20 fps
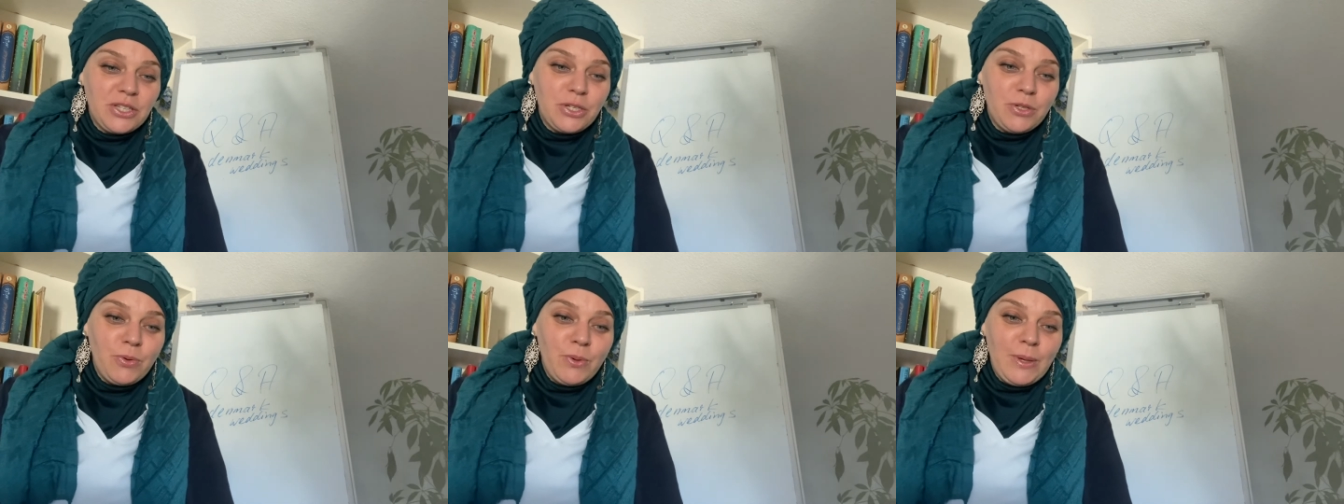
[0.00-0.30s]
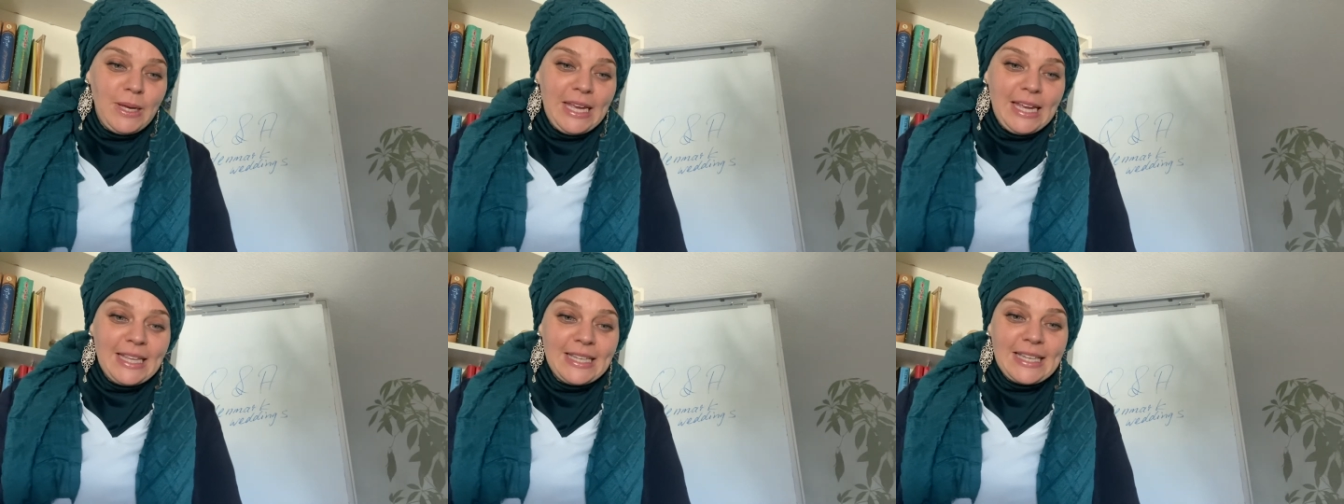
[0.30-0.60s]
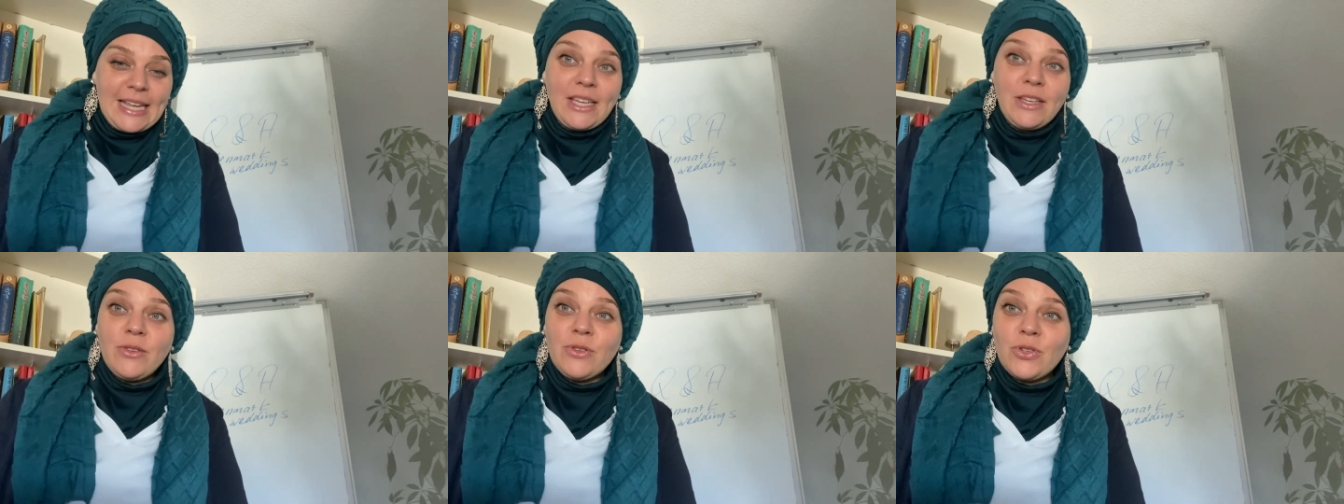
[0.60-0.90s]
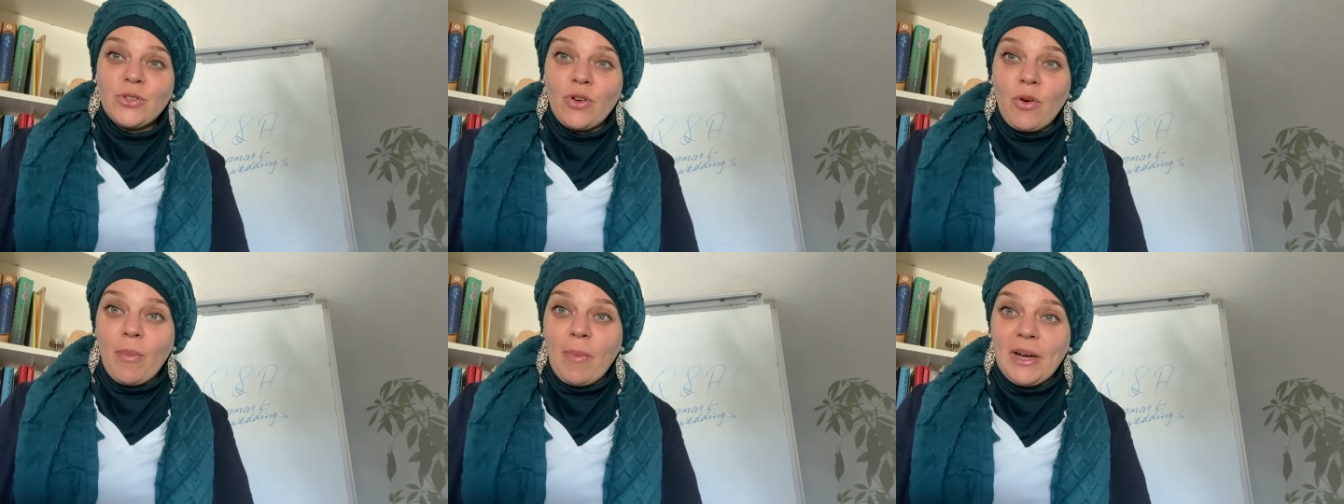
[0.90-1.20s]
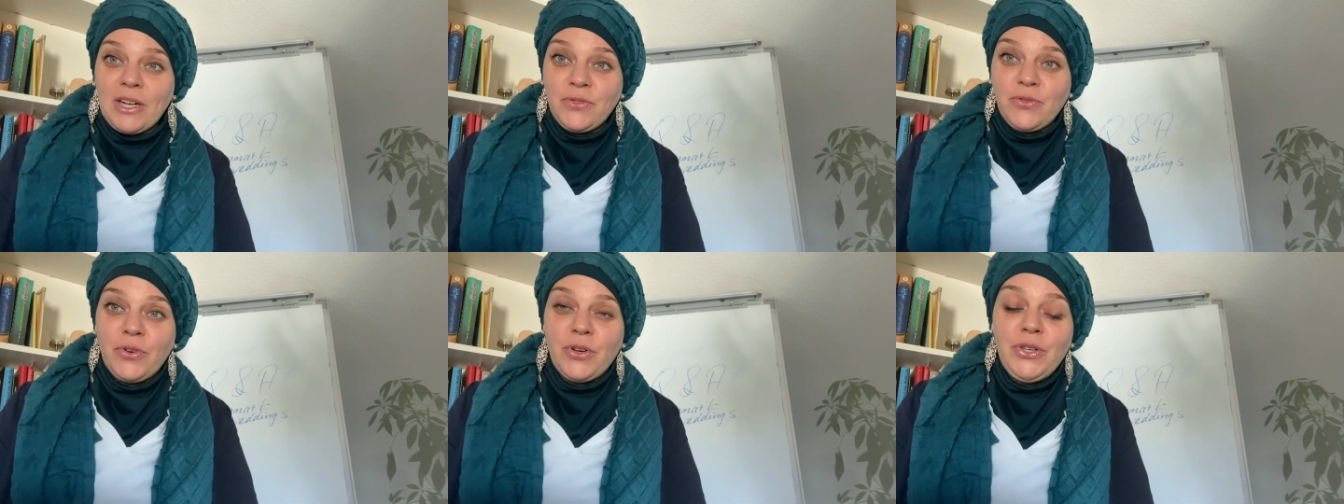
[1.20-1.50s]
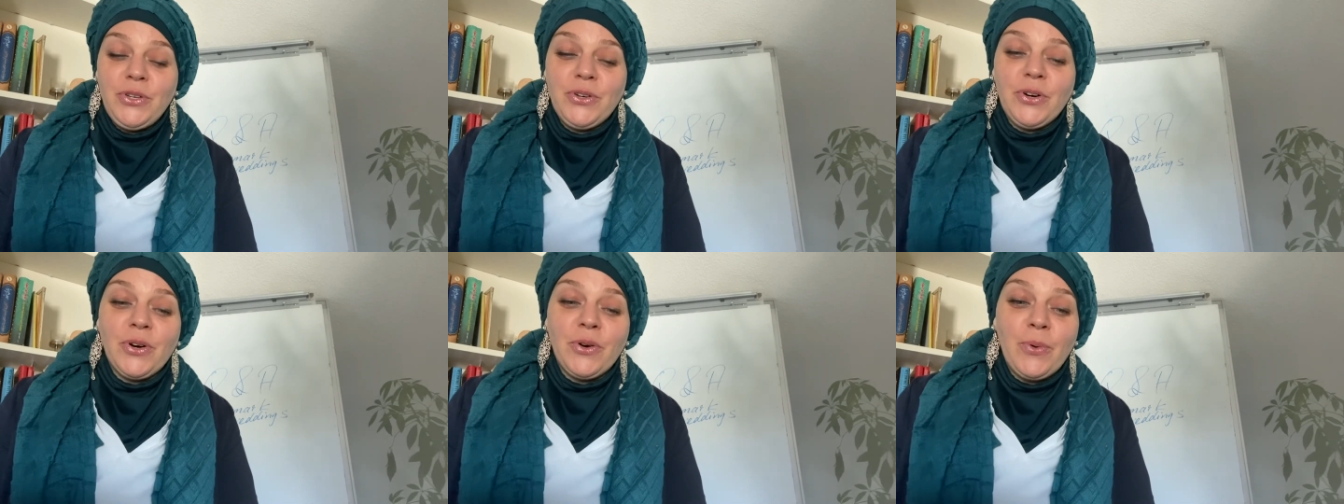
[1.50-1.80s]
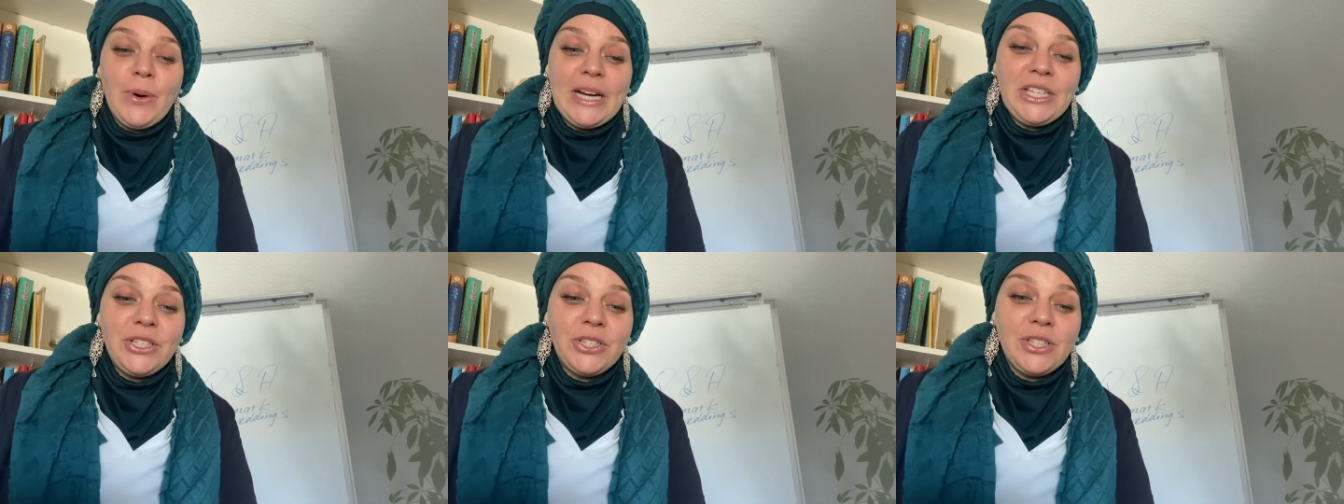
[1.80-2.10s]
Zoe, thank you so much for your
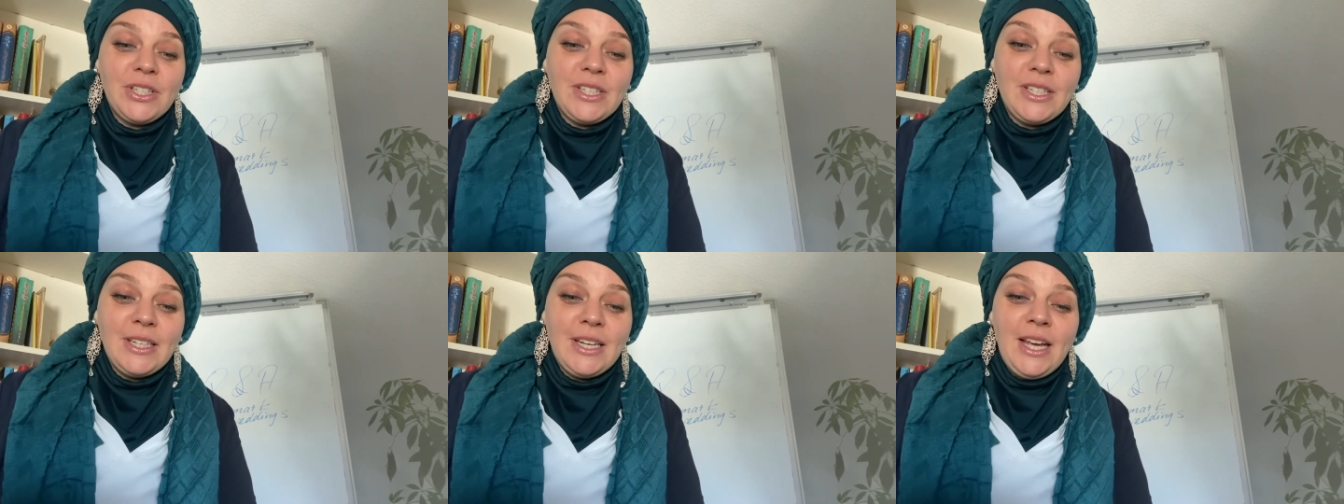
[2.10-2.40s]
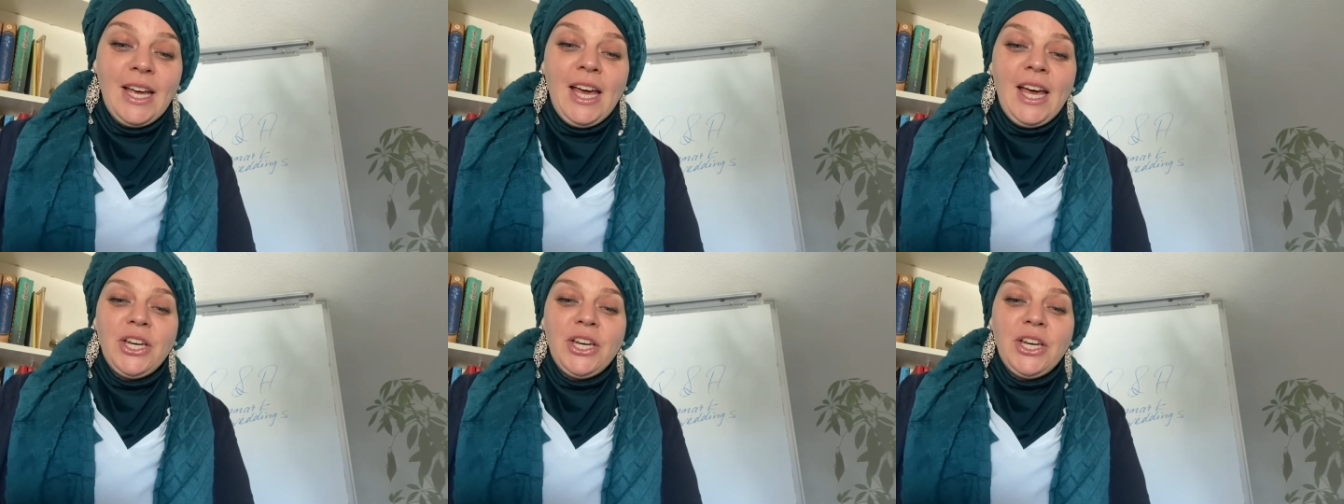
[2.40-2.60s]
question.